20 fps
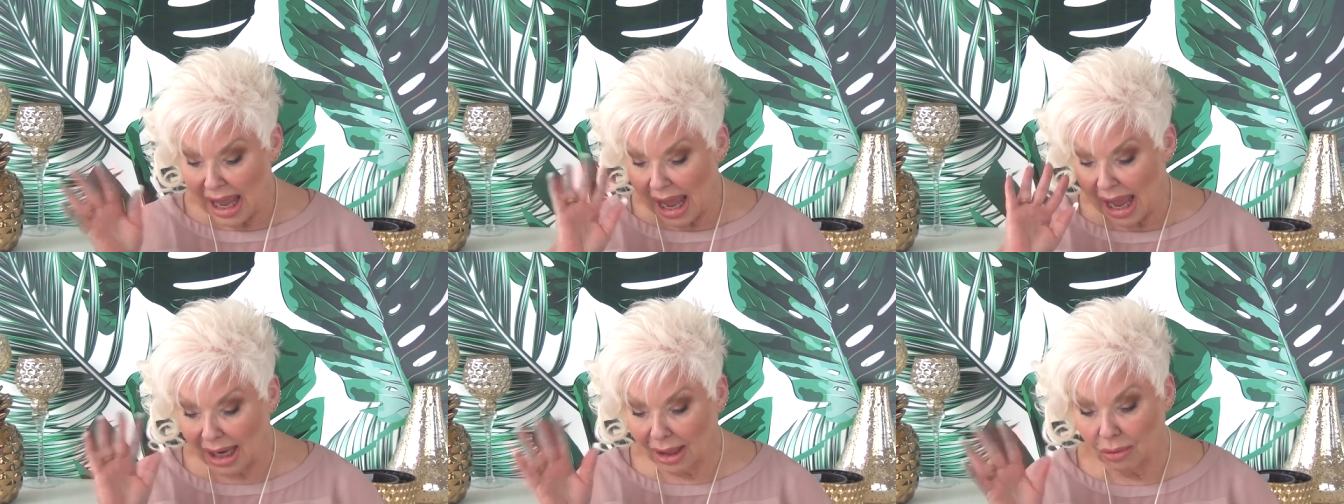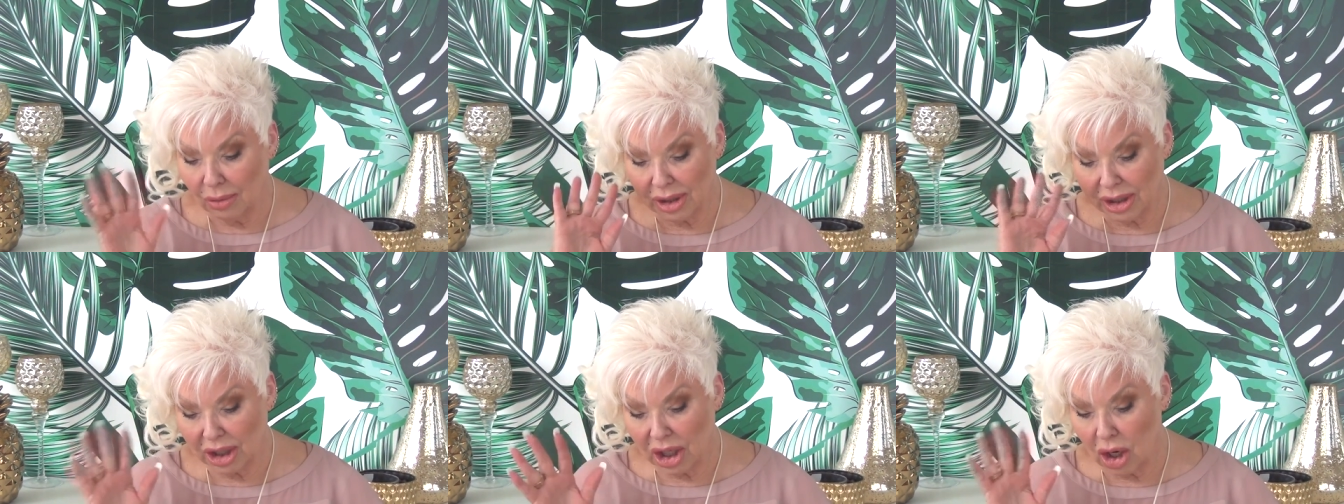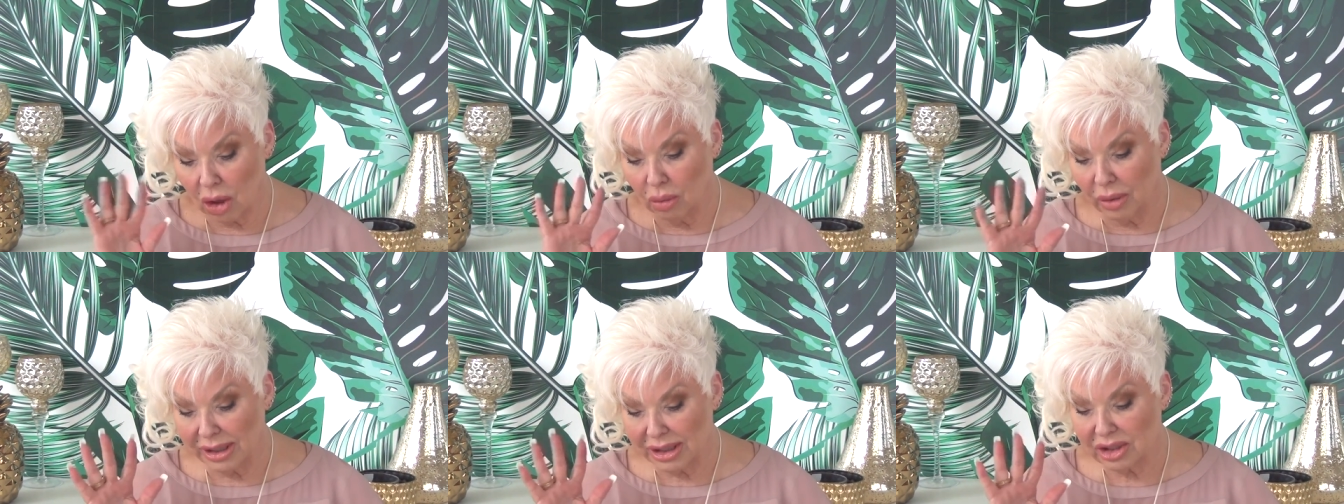I don't want to
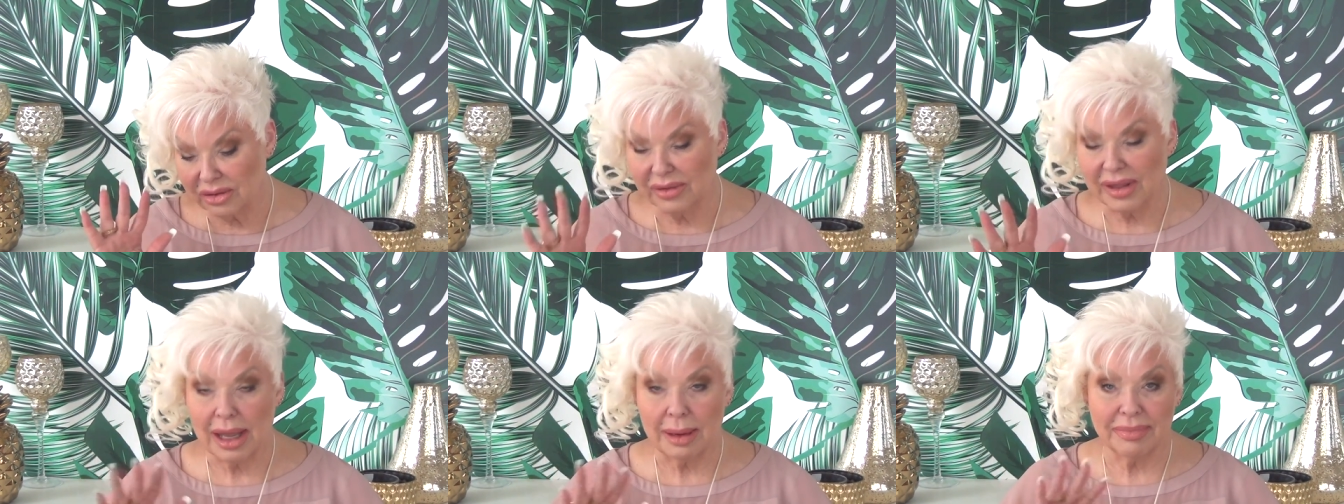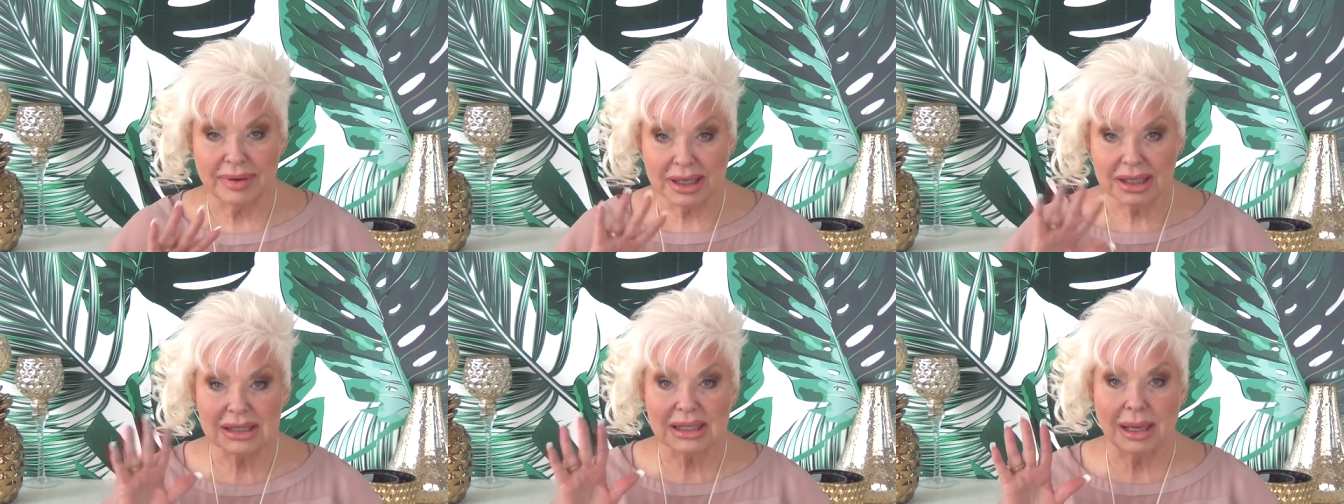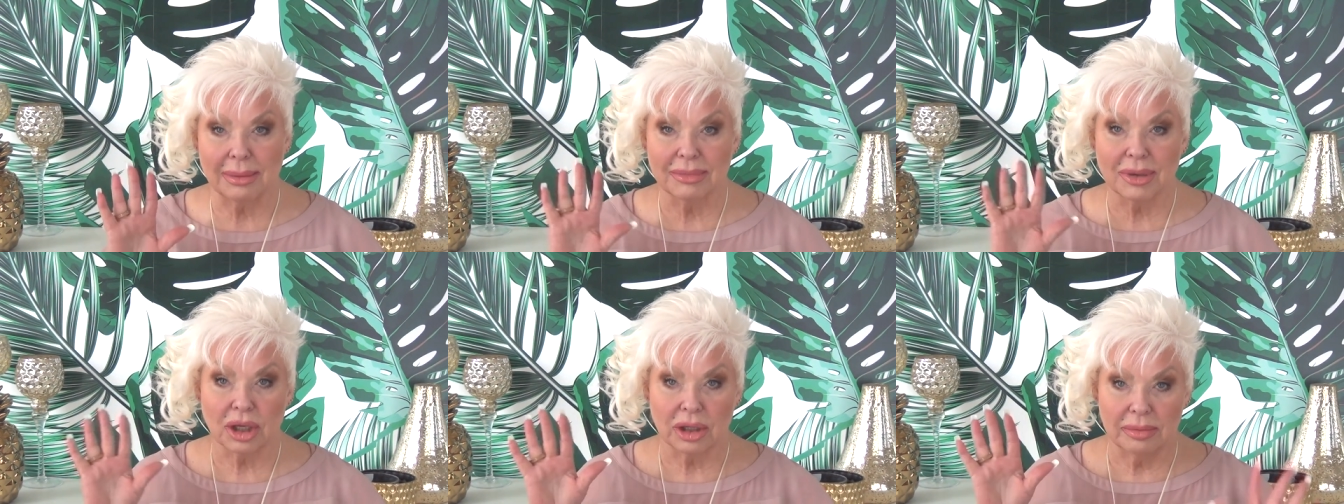go into that because
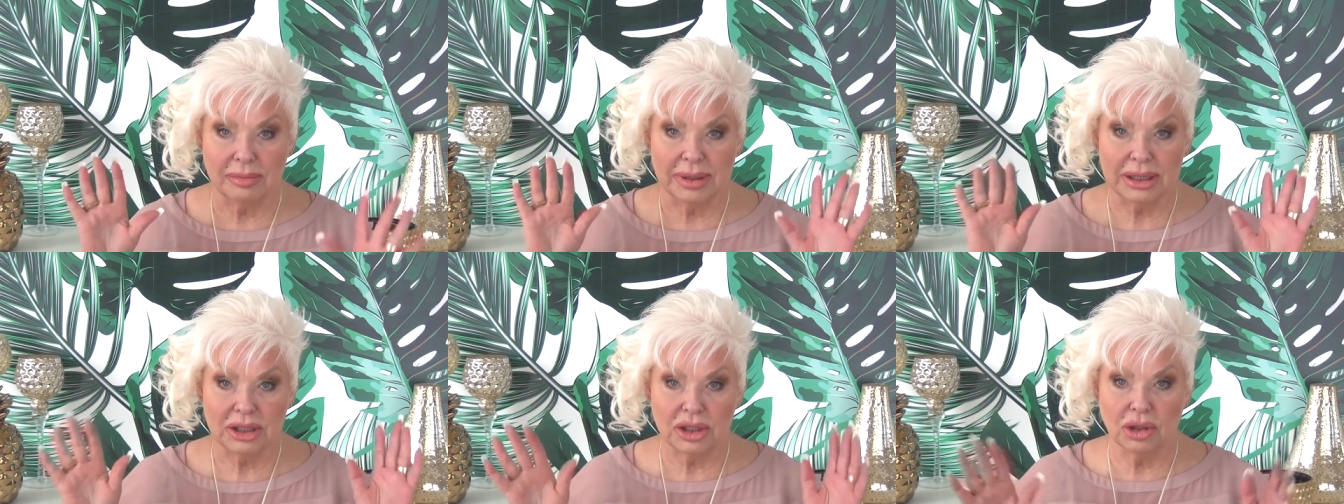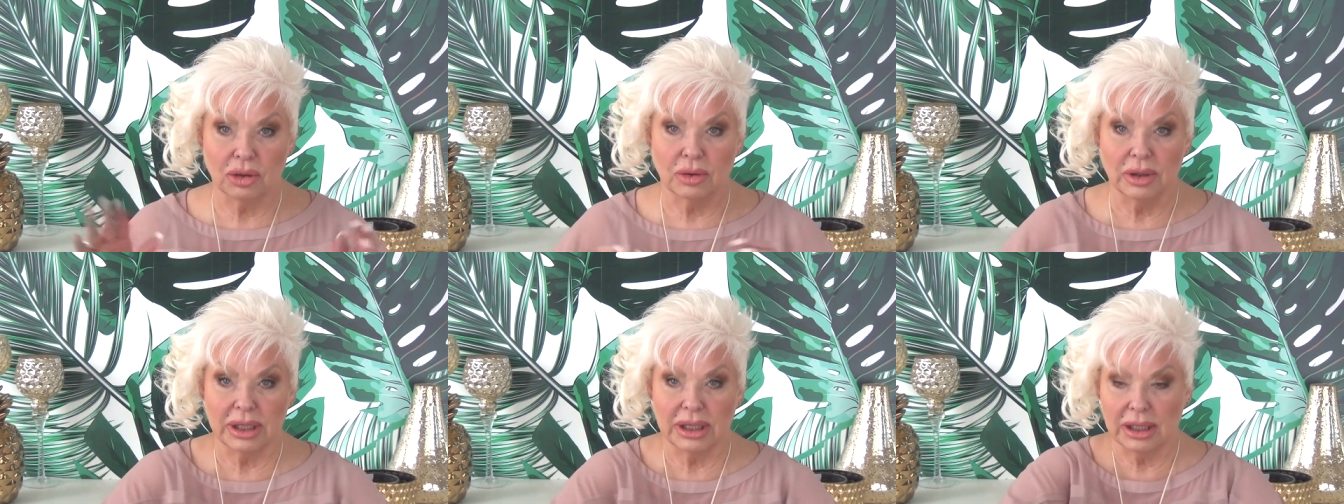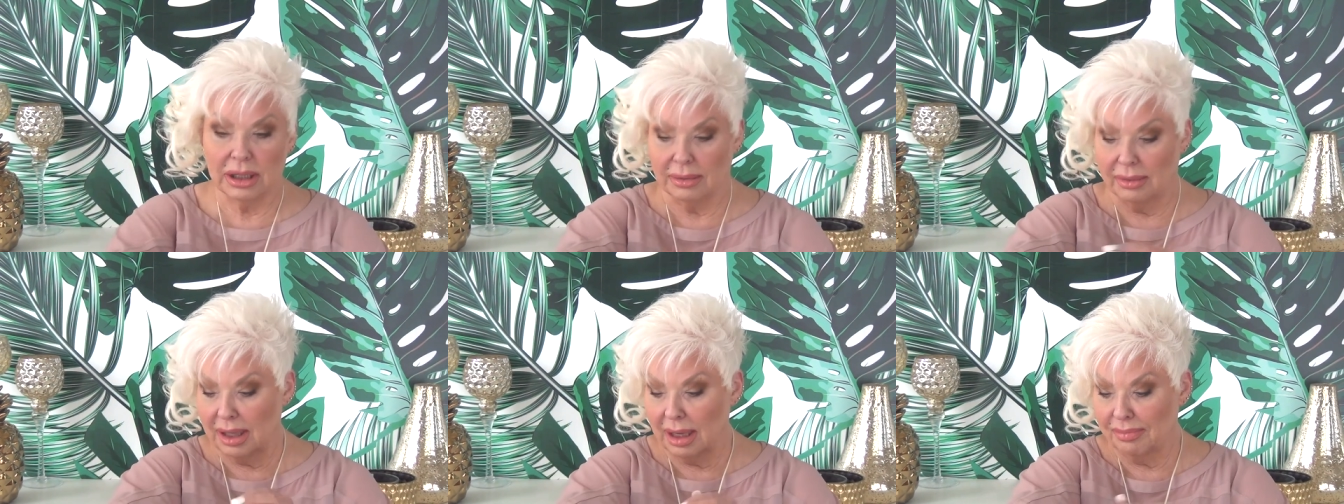I'm going to be
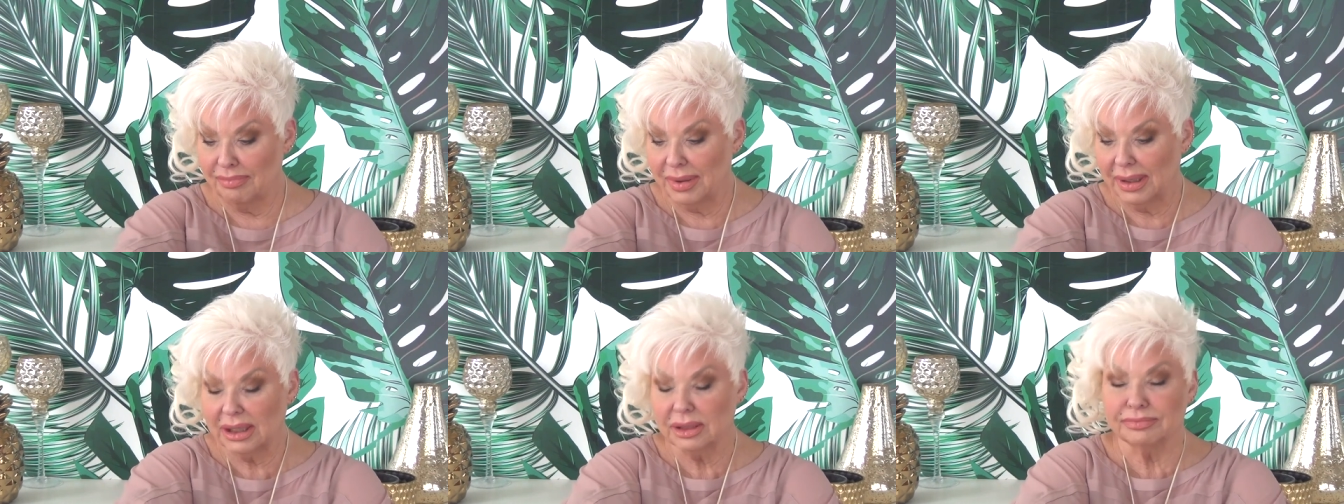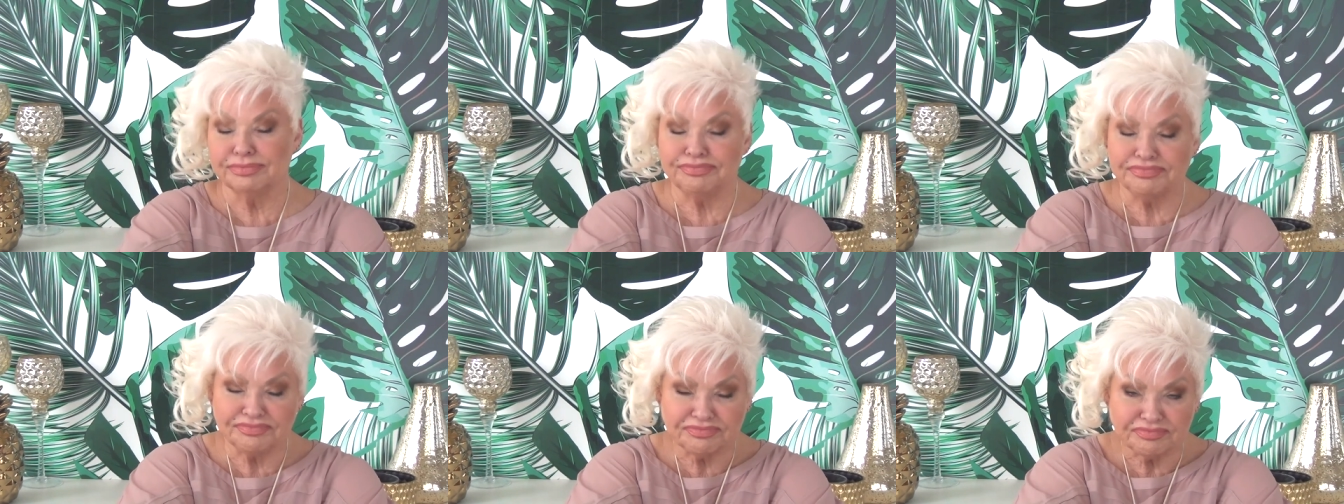doing a big,